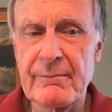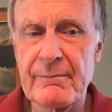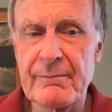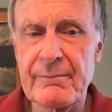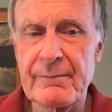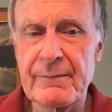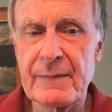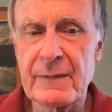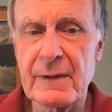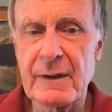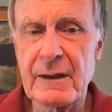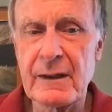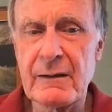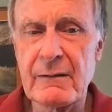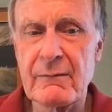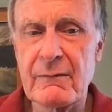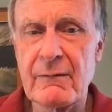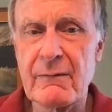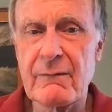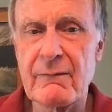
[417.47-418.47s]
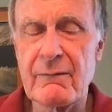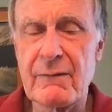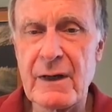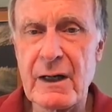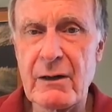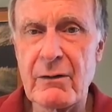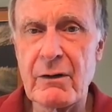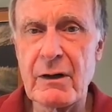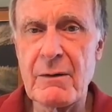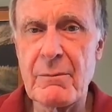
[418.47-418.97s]
Okay?
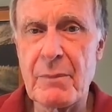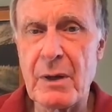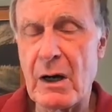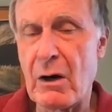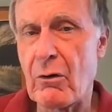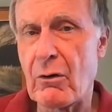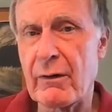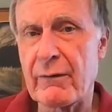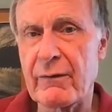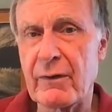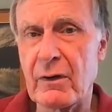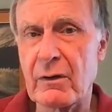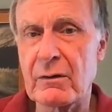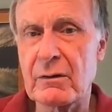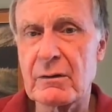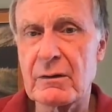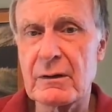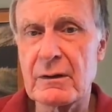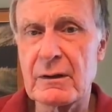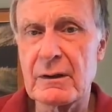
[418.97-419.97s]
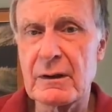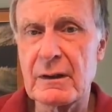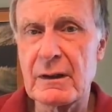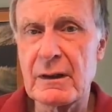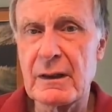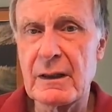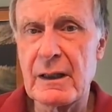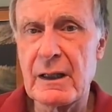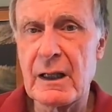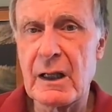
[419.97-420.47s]
Very powerful
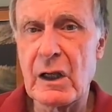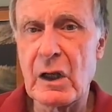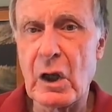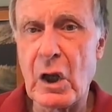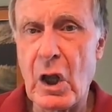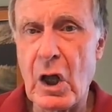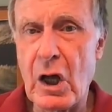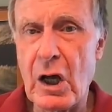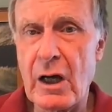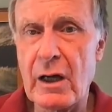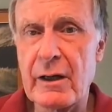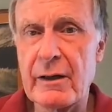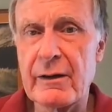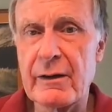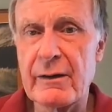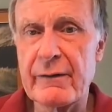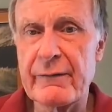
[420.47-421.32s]
law of